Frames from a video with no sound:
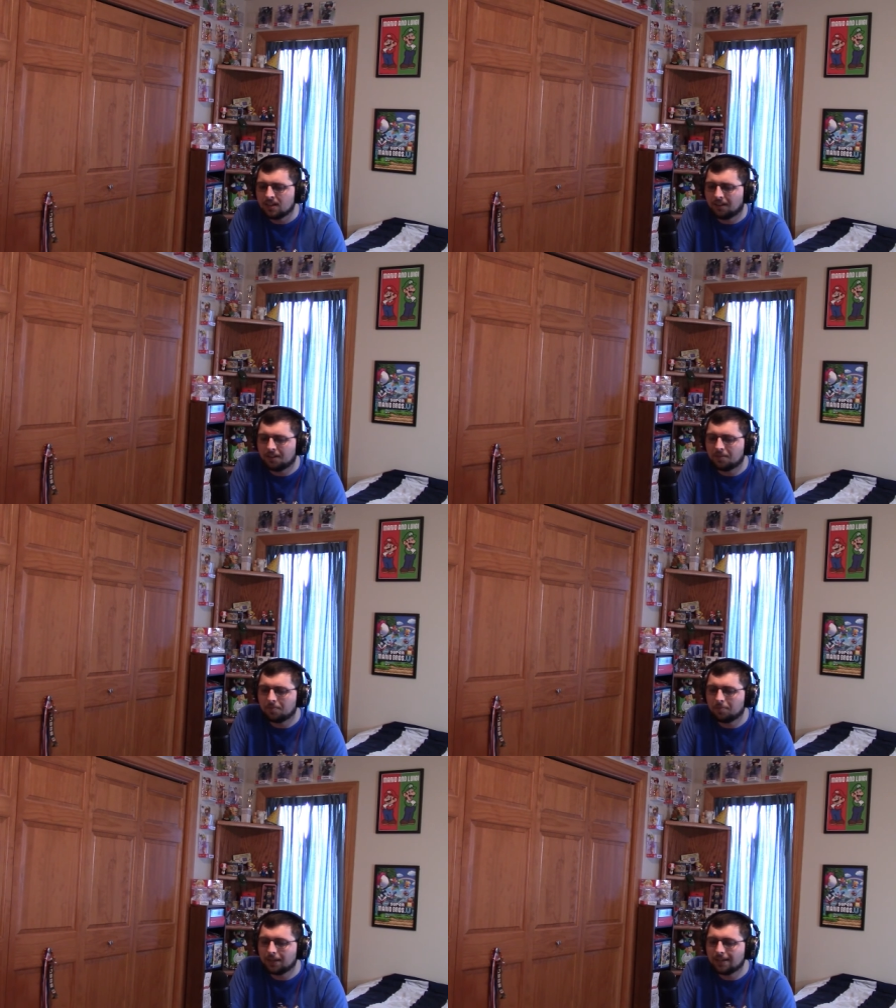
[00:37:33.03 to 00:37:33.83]

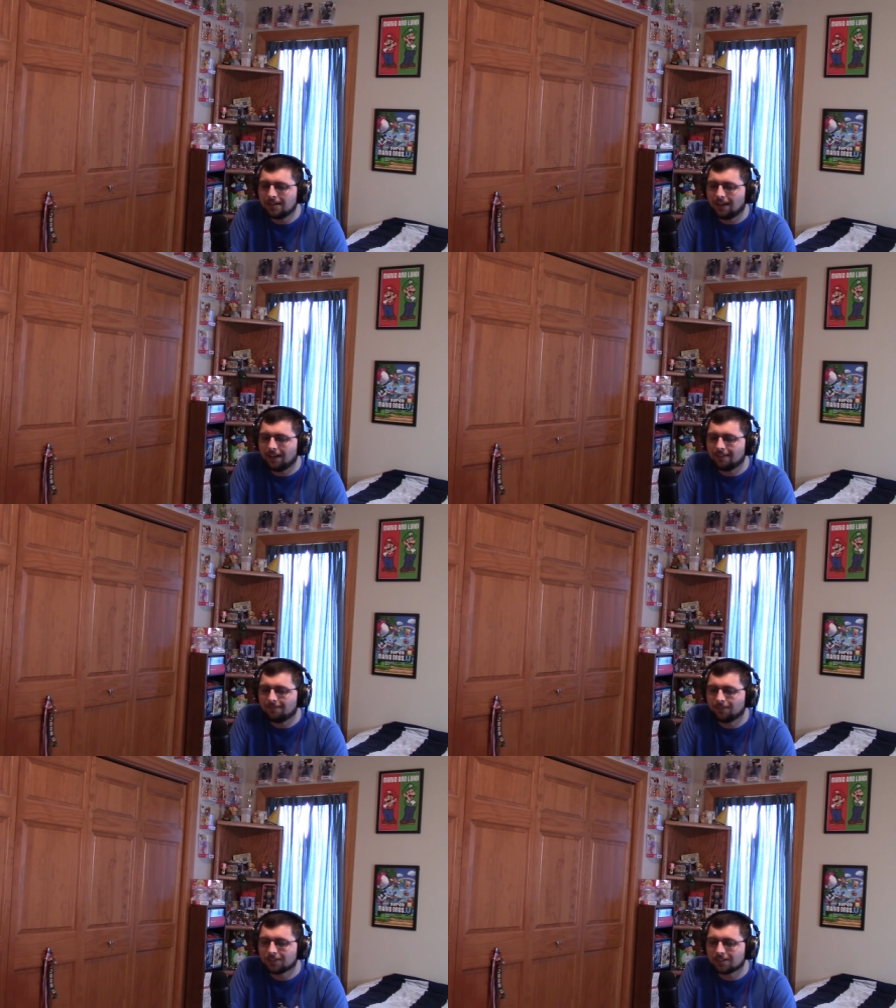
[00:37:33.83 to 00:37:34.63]
but at
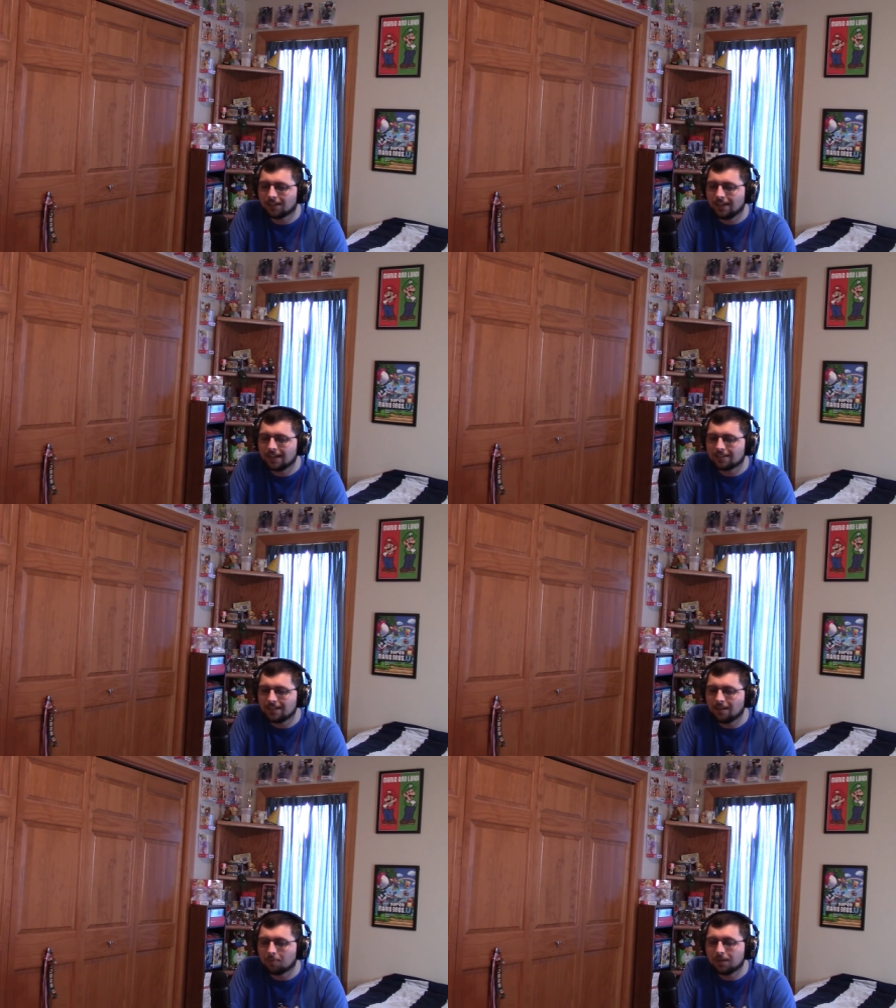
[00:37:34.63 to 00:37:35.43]
first glance,
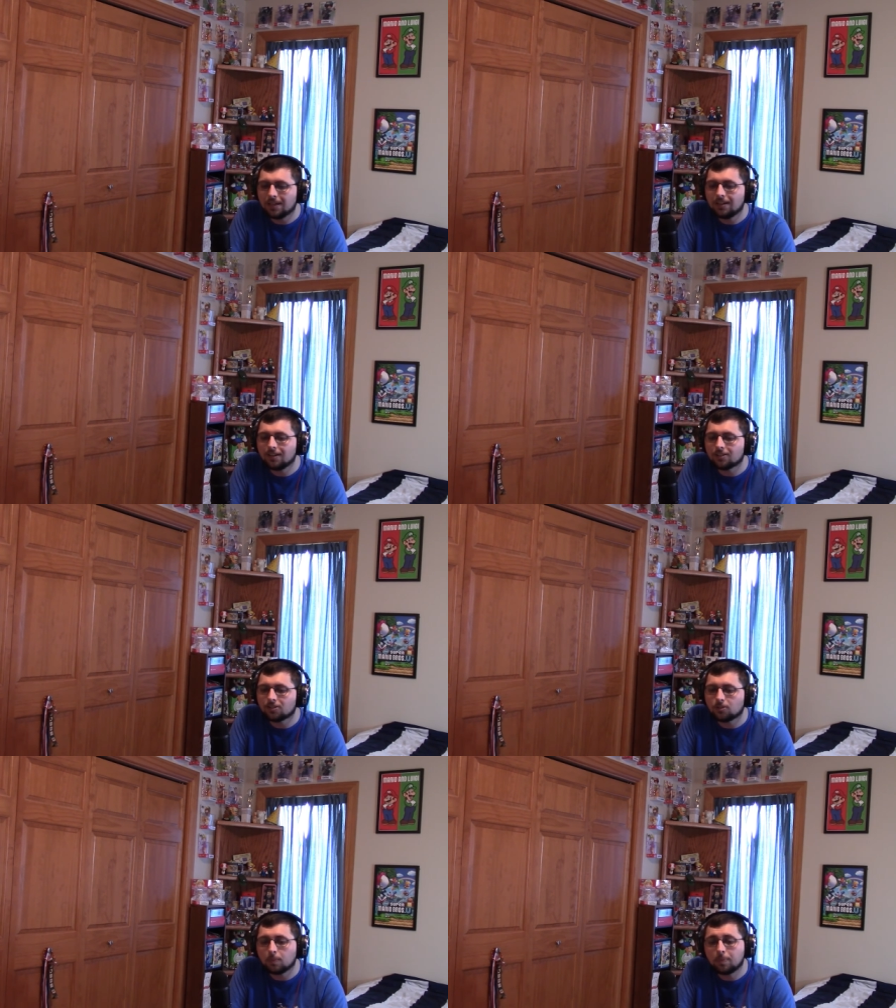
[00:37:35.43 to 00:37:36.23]
it appears
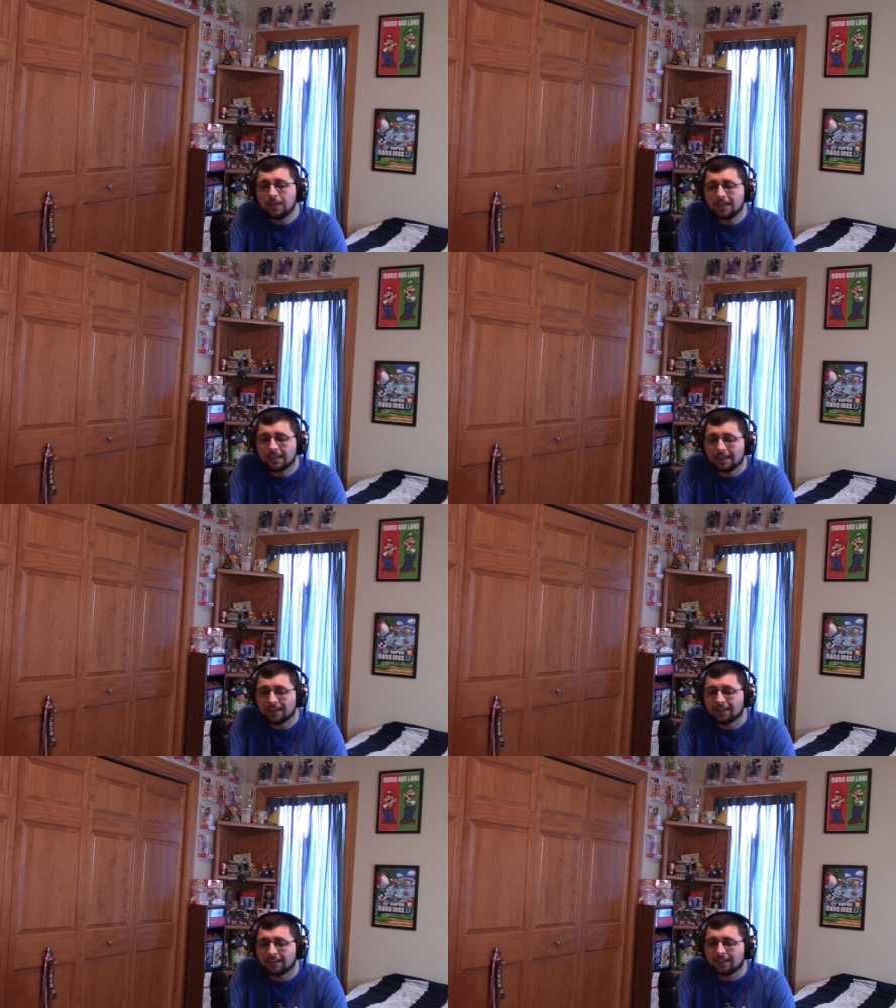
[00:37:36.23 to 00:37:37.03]
to be
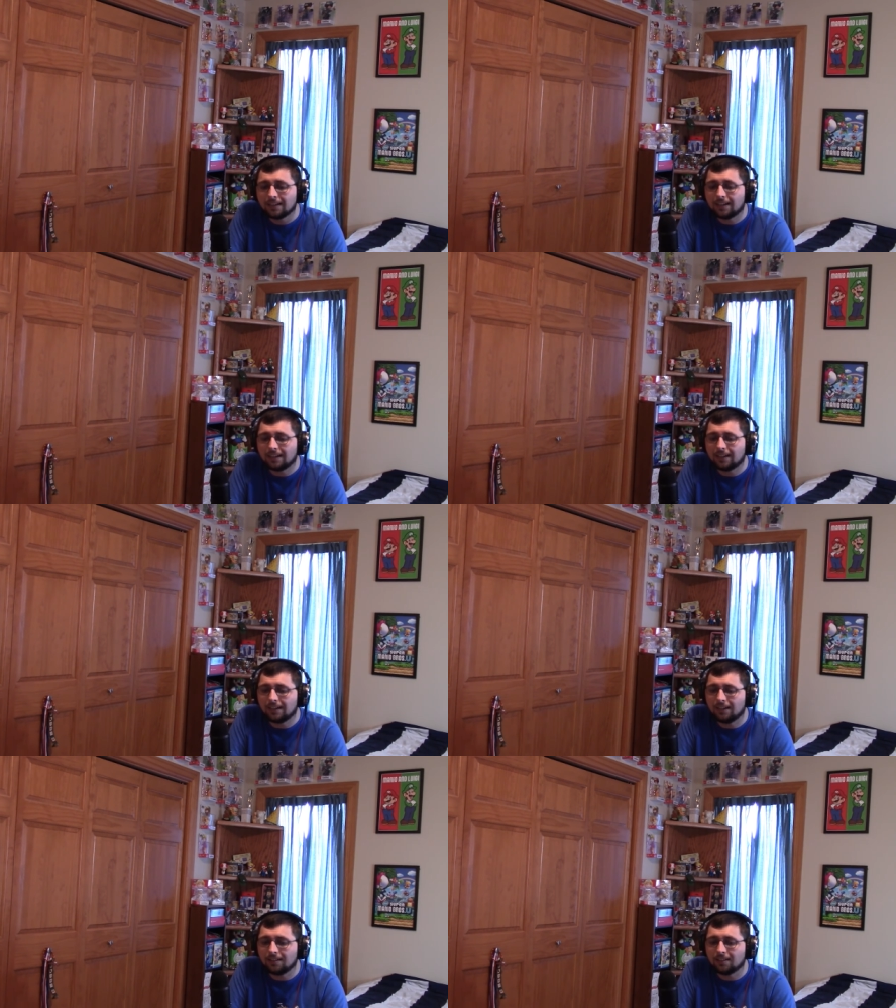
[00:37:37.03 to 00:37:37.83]

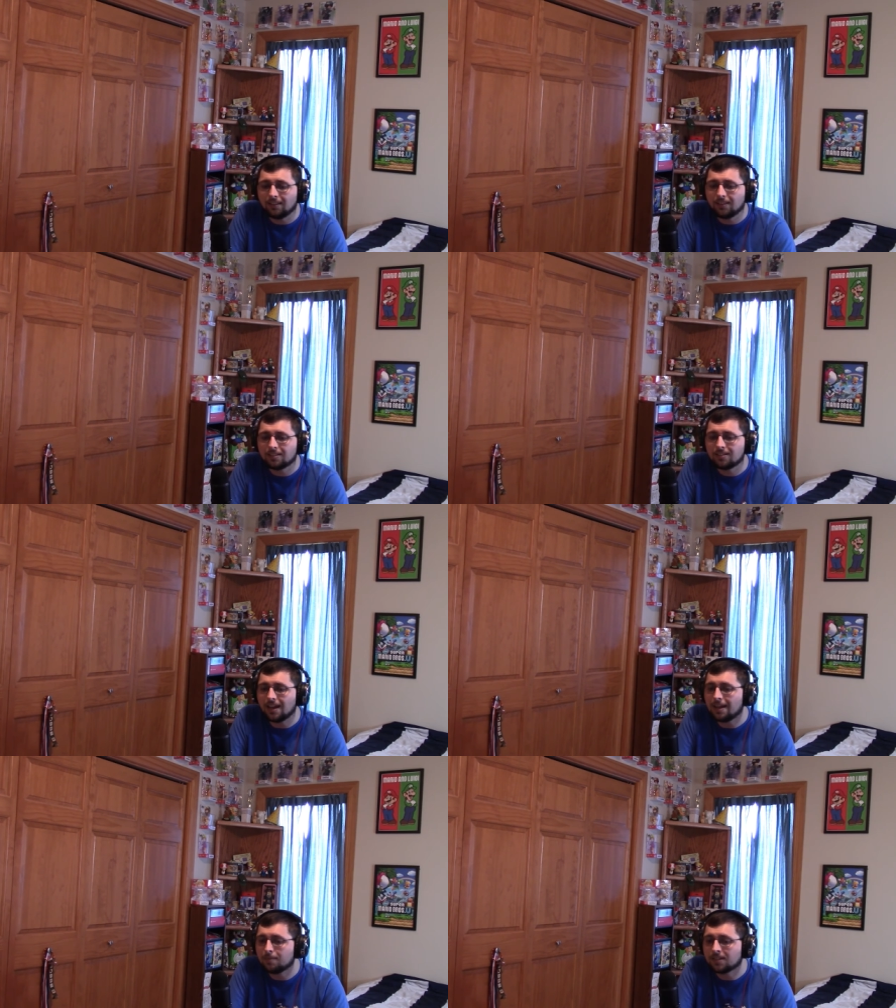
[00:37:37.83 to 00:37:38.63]
the
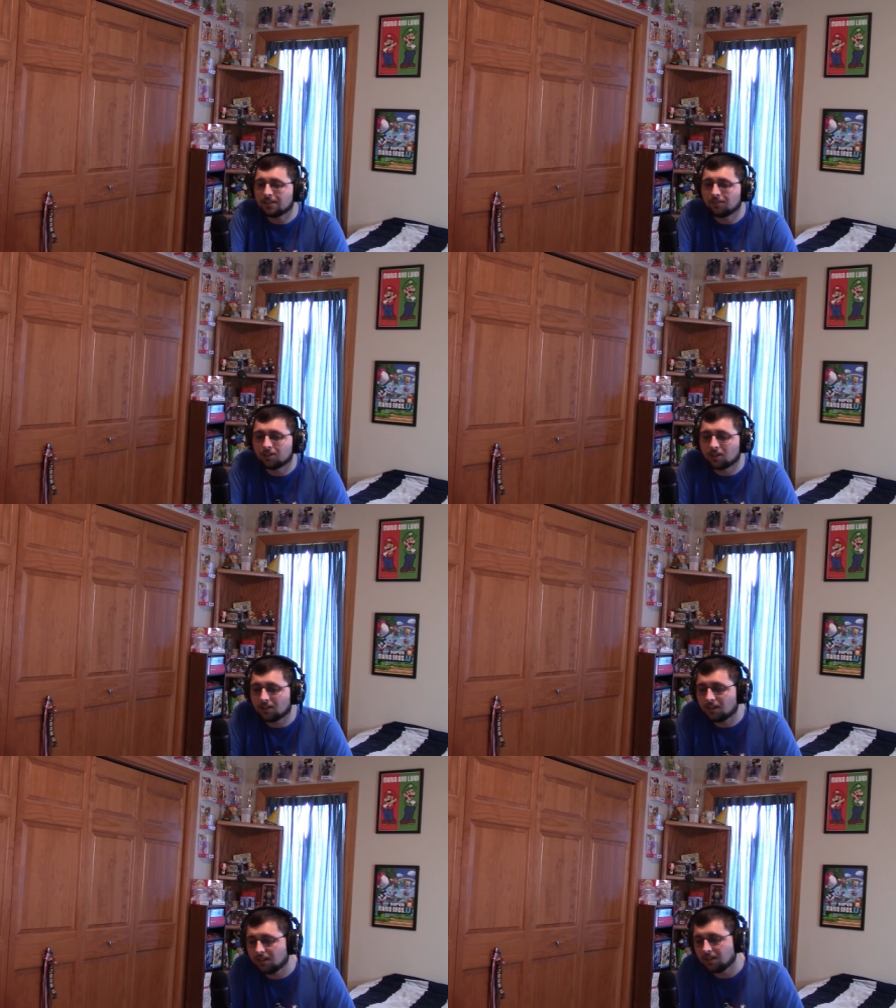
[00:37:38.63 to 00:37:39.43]
same as the original
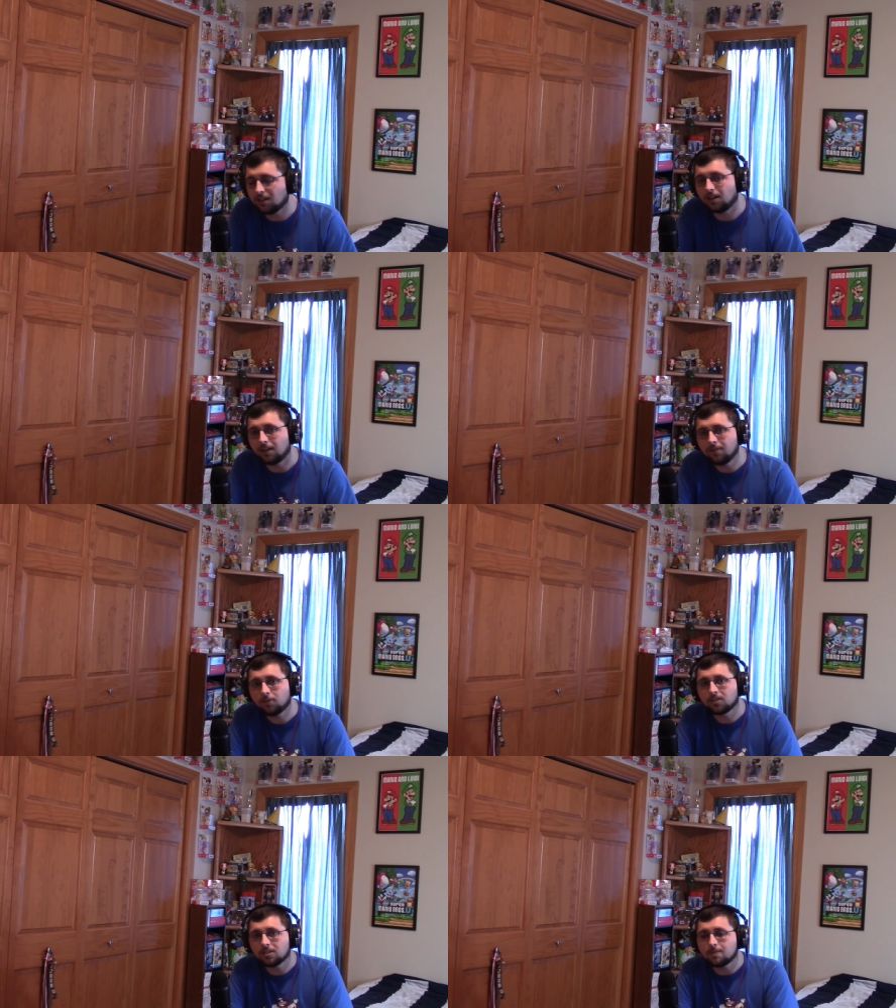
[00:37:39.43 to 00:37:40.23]
Donkey Kong. And of
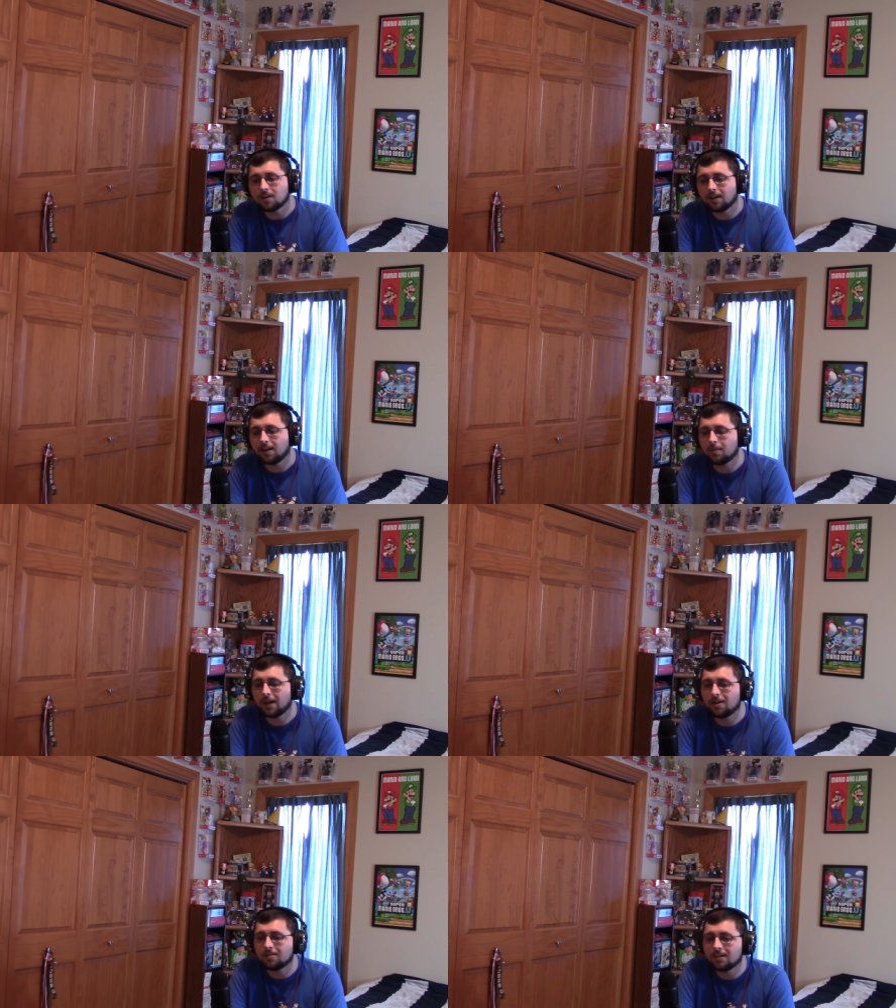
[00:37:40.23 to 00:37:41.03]
course, I'm talking about